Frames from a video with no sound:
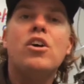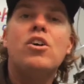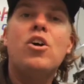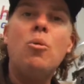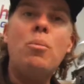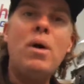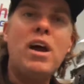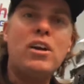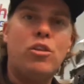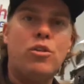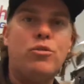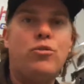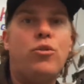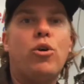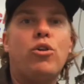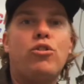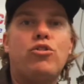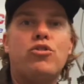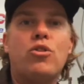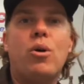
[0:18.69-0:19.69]
Go back to the
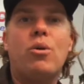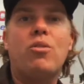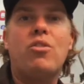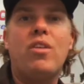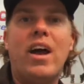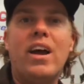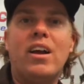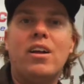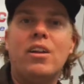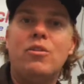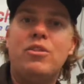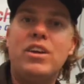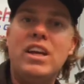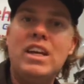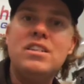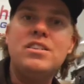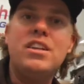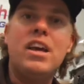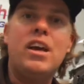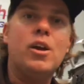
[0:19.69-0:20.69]
4-stroke cycle of
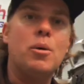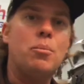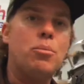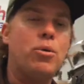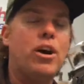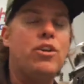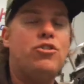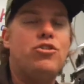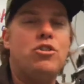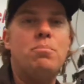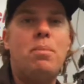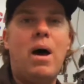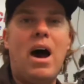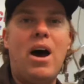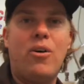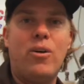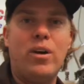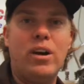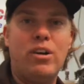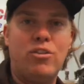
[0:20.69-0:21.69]
intake, compression,
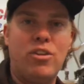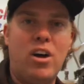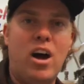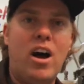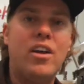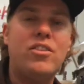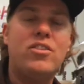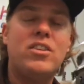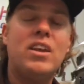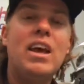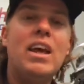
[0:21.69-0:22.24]
power, exhaust.